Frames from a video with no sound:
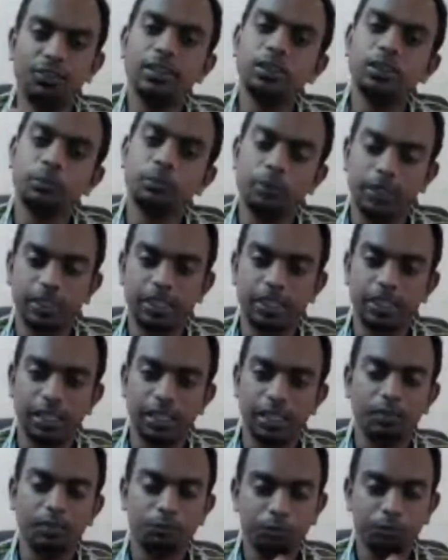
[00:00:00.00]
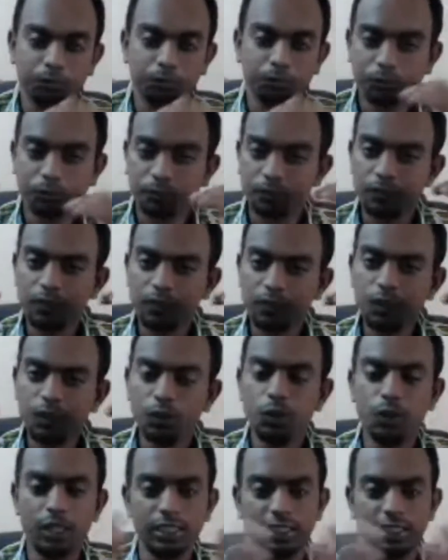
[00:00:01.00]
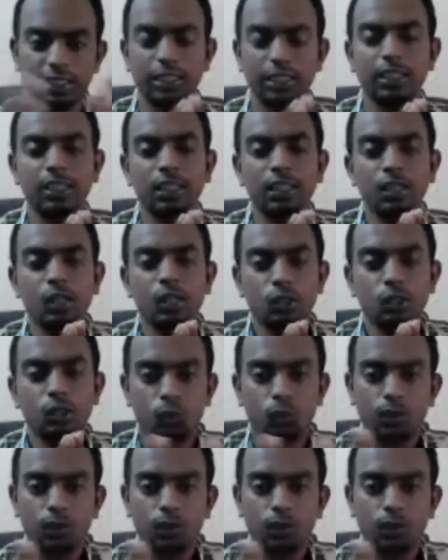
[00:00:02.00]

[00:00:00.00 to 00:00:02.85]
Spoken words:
defines big data, you can say.